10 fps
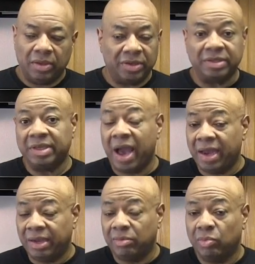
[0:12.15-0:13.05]
you're
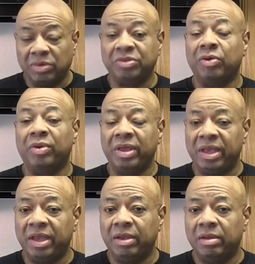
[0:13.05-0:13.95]
deciding what you're going to
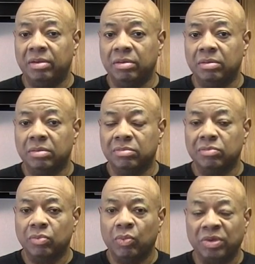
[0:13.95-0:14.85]
eat,
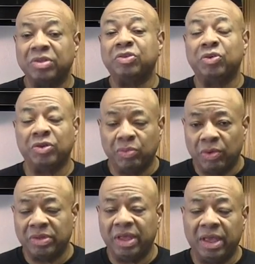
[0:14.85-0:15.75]
what the children
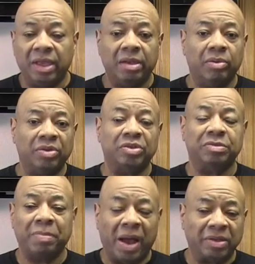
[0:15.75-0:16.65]
want to eat, what your
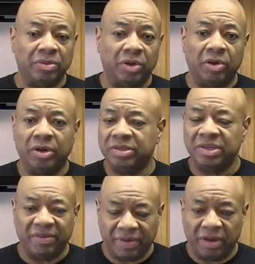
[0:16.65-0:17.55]
spouse or
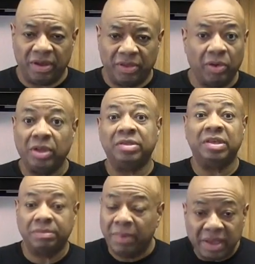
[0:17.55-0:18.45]
significant other, or
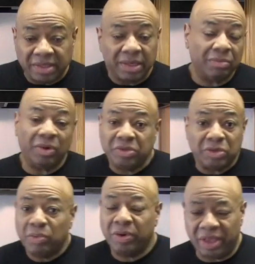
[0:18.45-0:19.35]
just basically
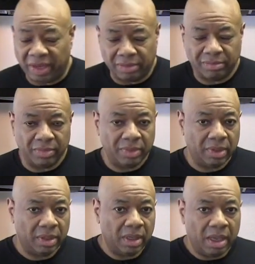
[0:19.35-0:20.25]
what you want to eat.
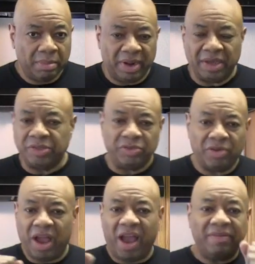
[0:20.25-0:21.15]
But as you're
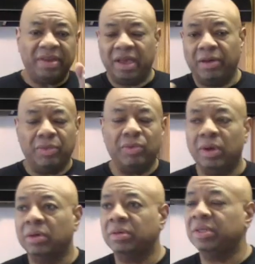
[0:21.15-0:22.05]
driving down the
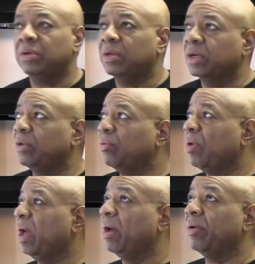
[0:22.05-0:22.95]
road and you're looking
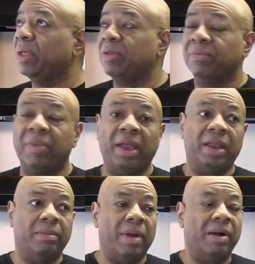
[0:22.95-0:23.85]
around and you're
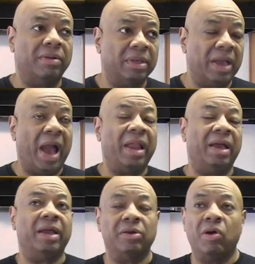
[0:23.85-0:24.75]
thinking about, God,
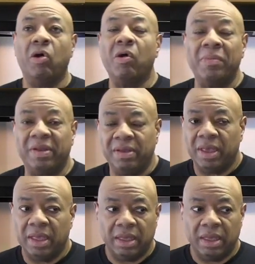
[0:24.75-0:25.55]
I got to go home and